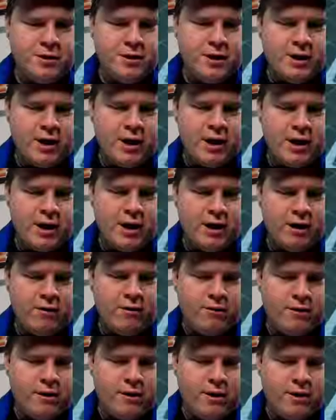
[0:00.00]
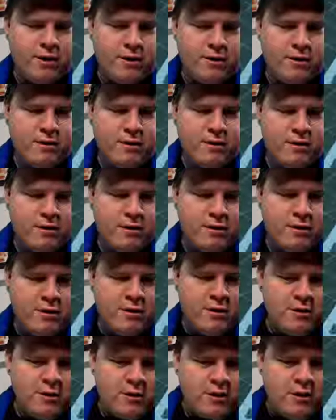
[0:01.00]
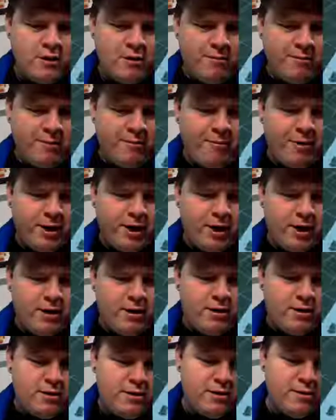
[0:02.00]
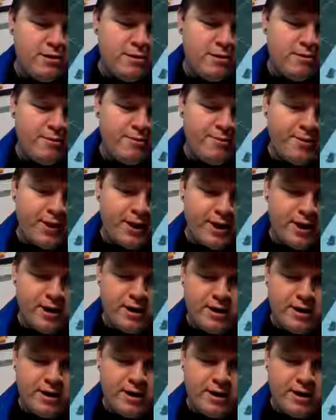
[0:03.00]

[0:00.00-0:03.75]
Hell yeah. I'm gonna break it. I'm gonna break it.